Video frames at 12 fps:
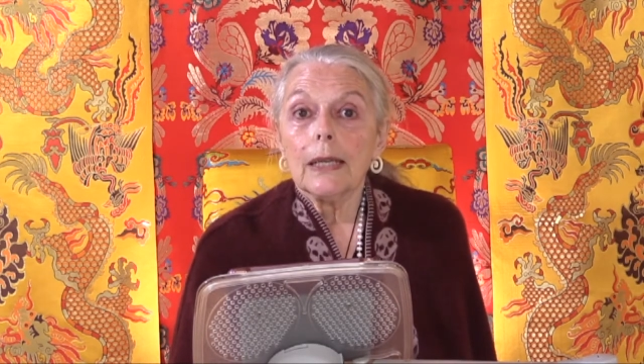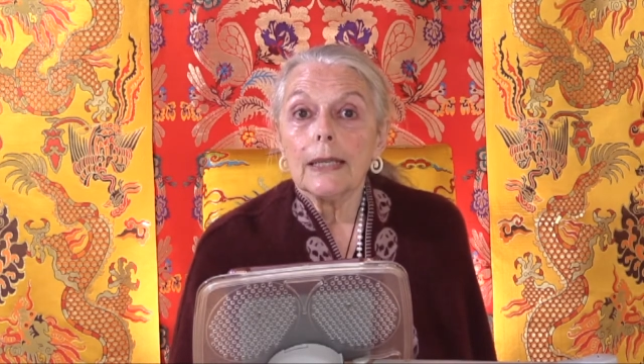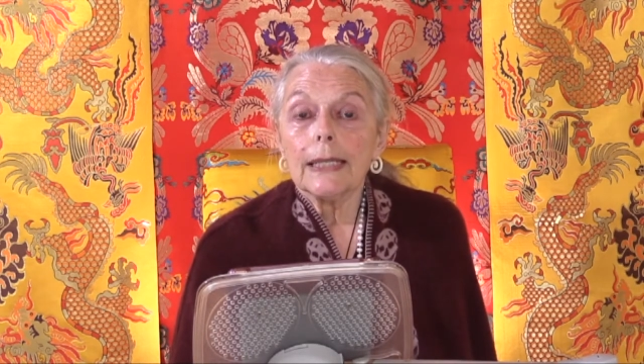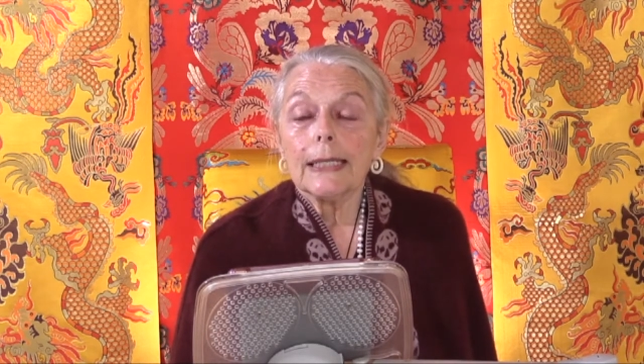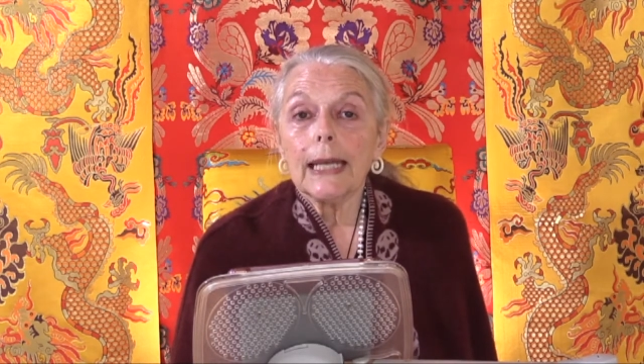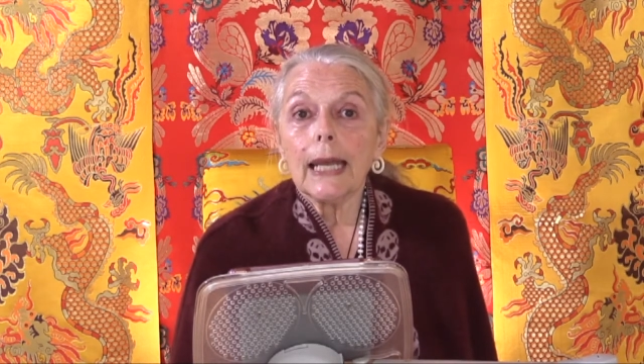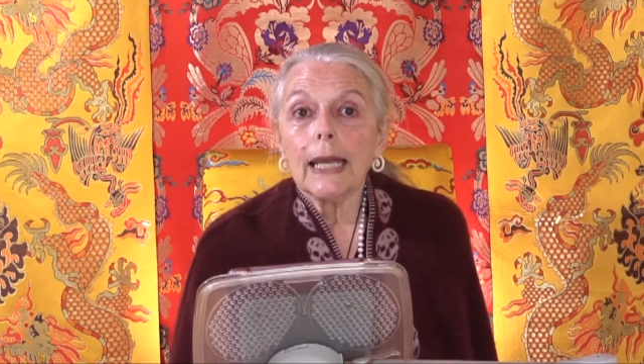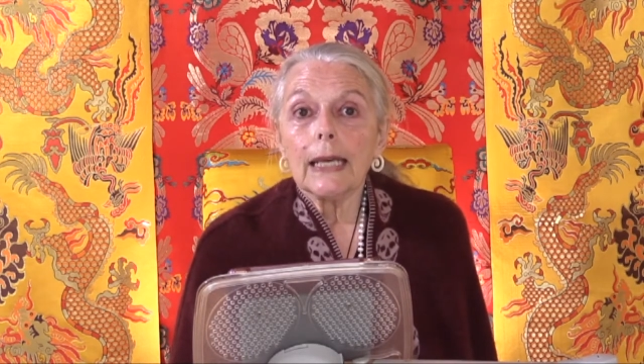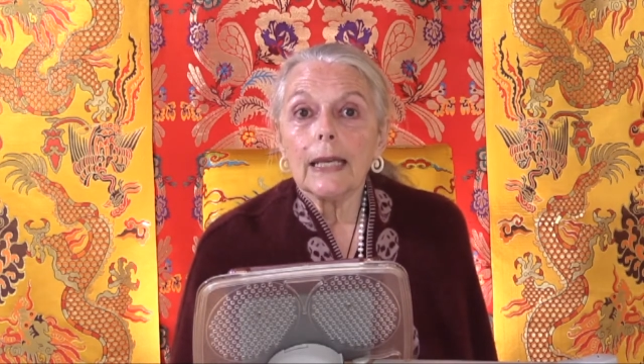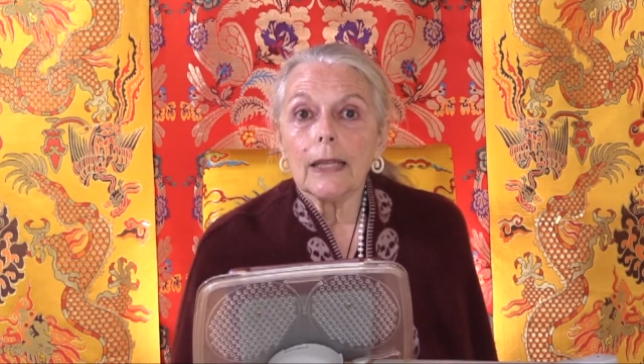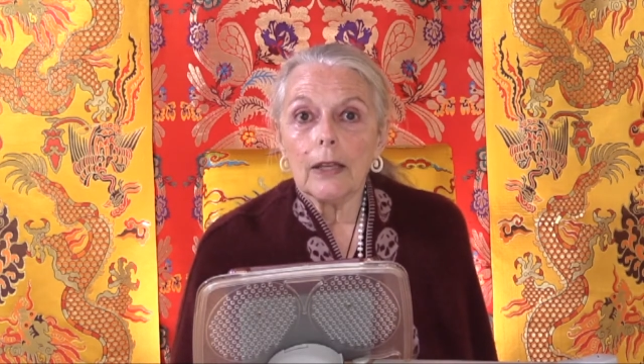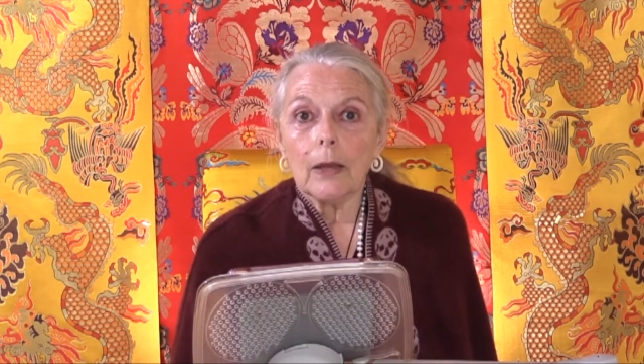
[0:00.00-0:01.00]
The
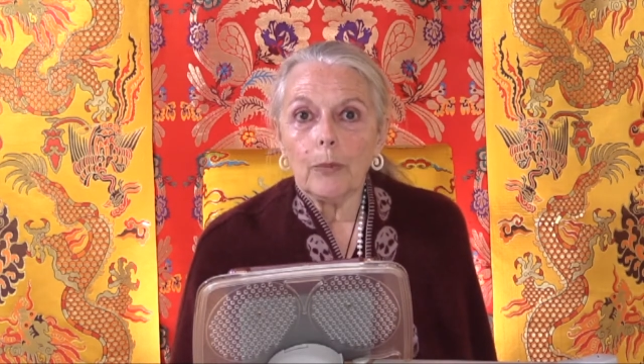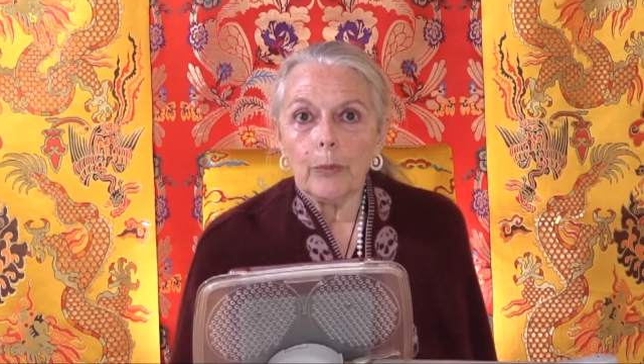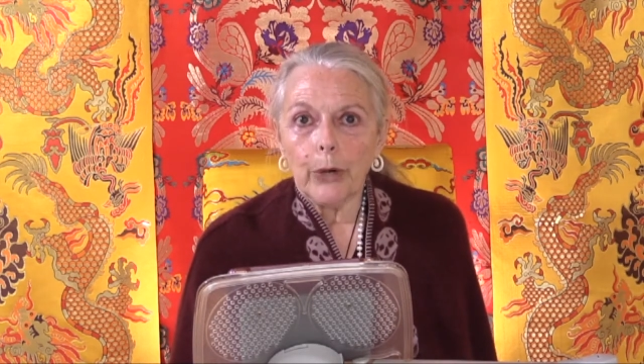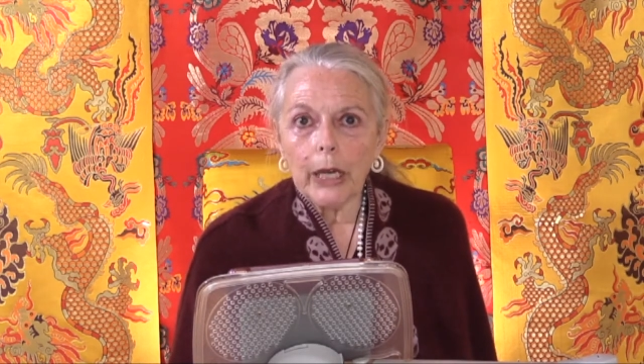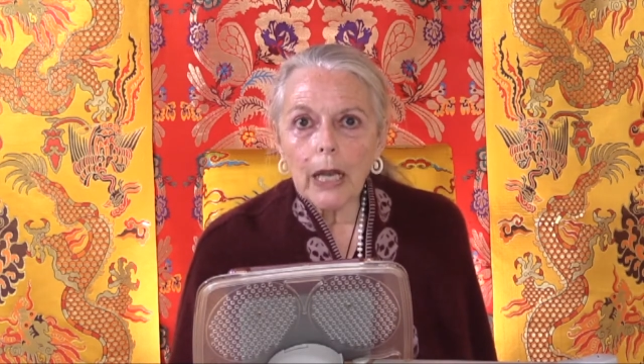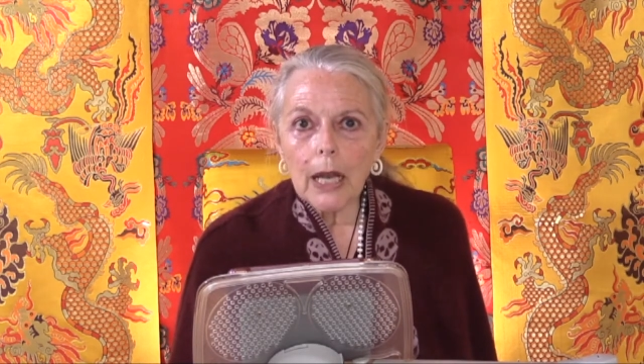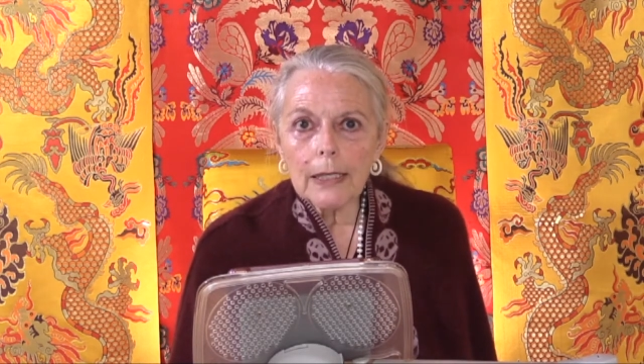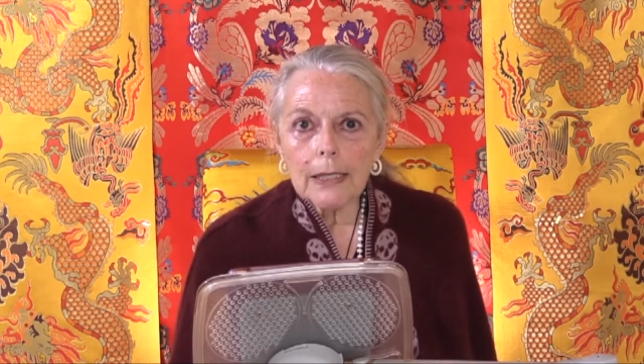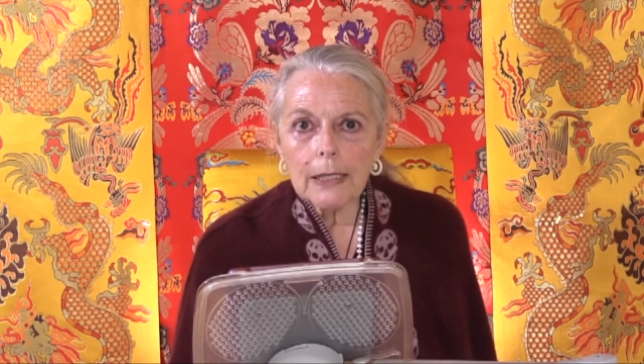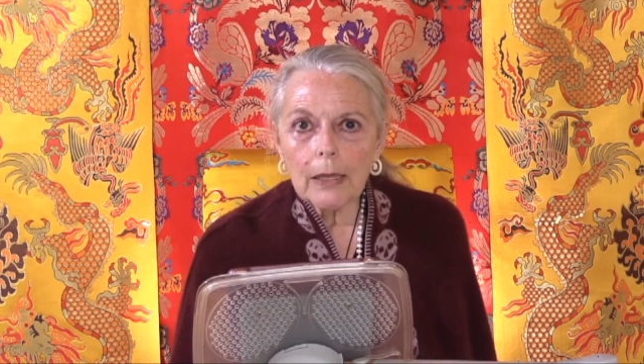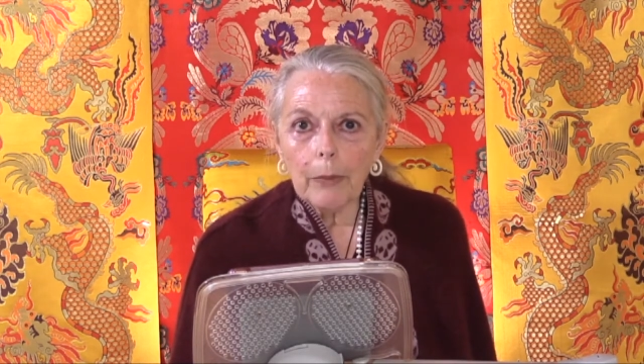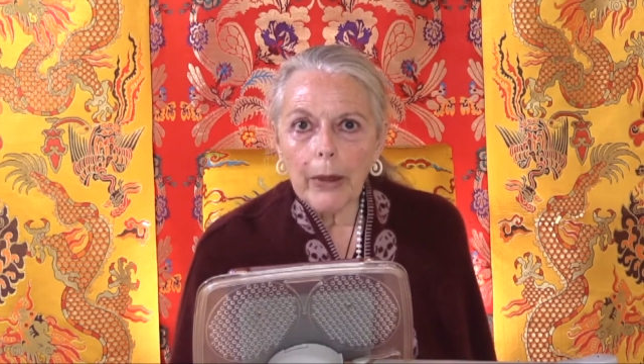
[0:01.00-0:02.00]
data that bring
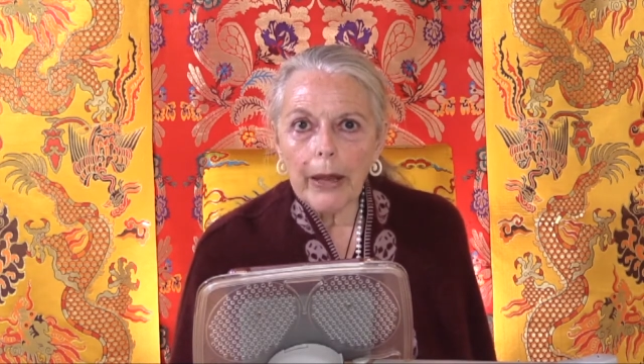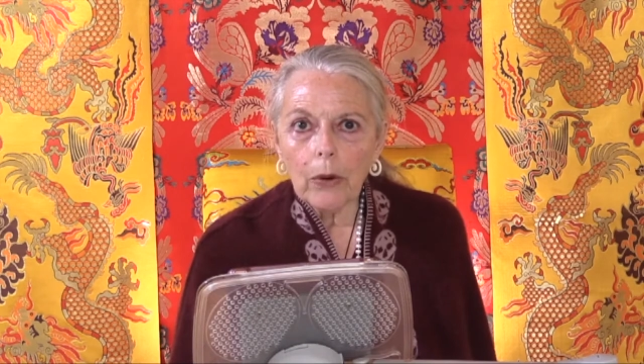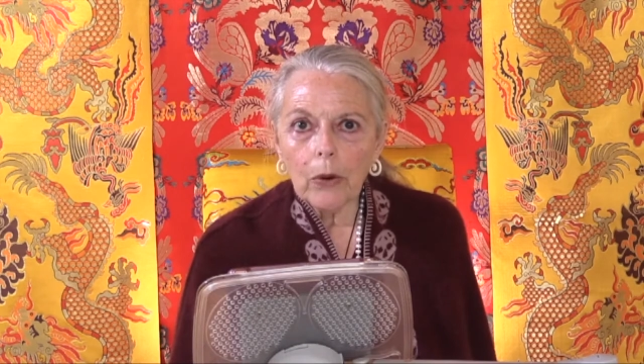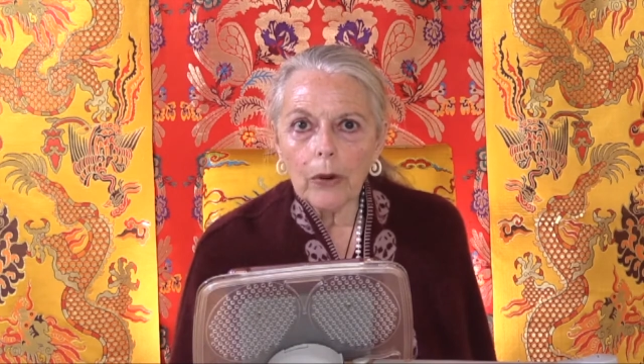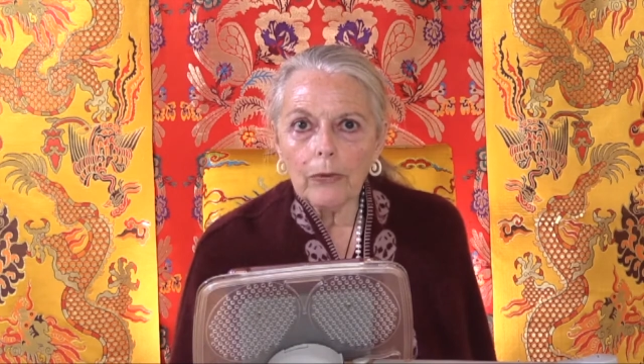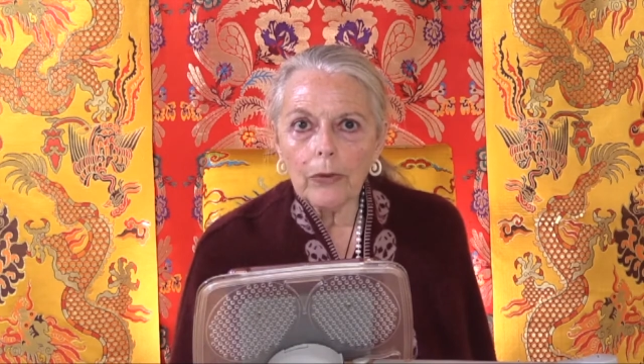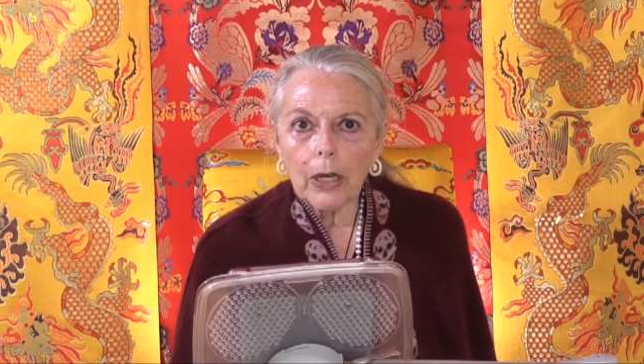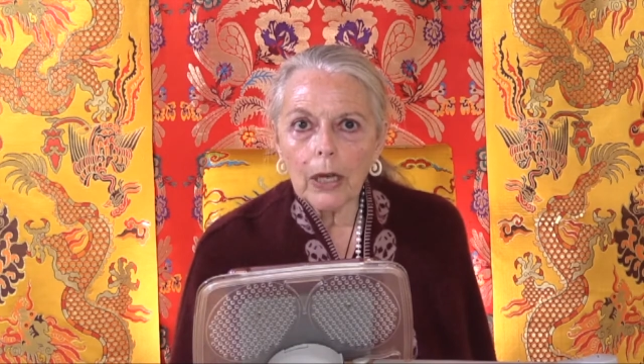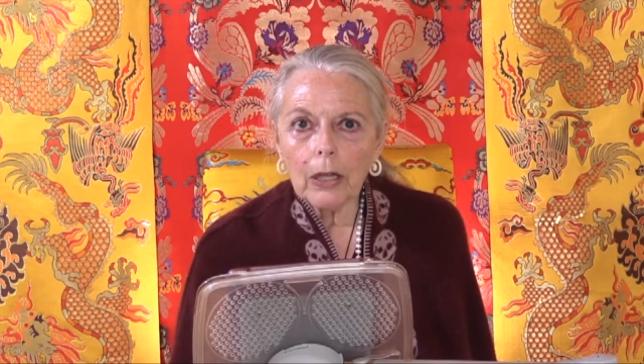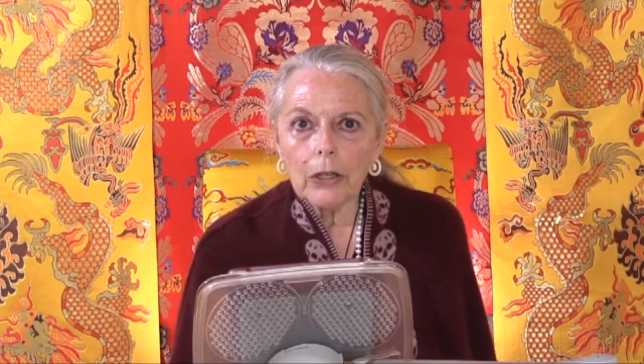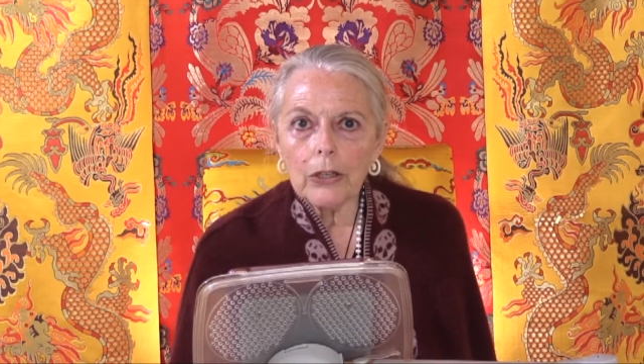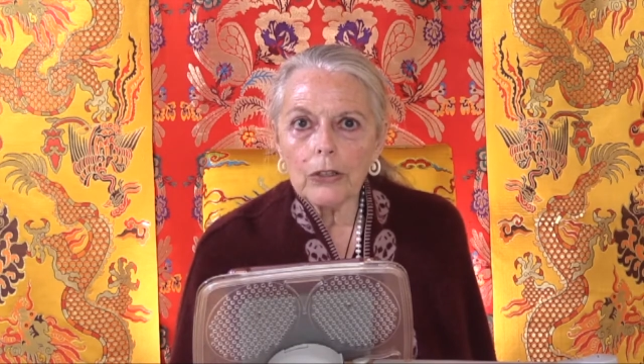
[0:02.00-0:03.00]
us the power of
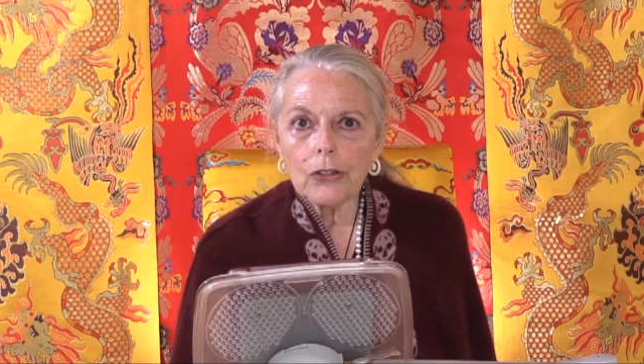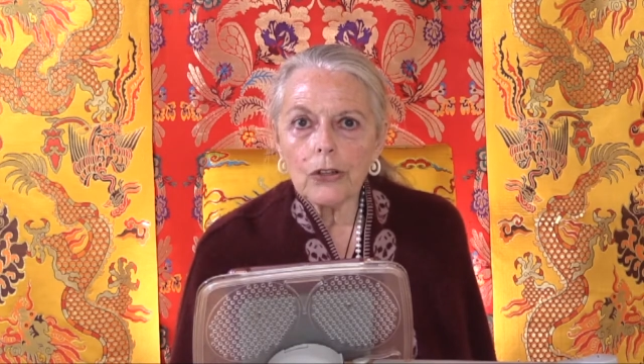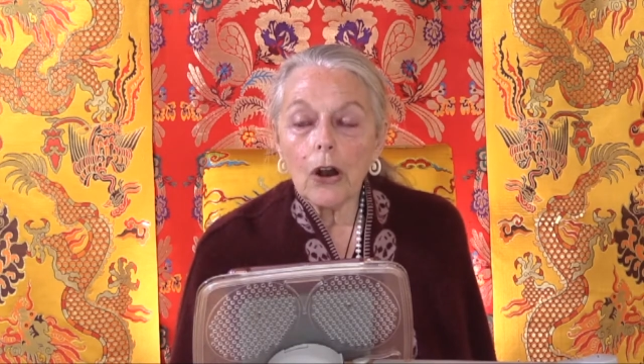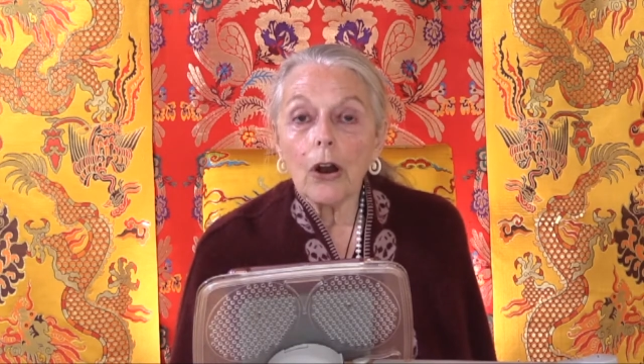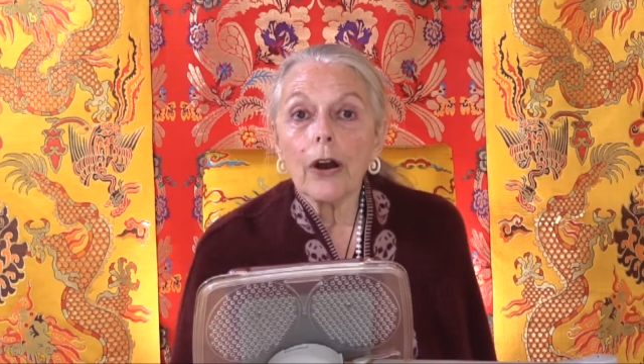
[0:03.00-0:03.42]
knowledge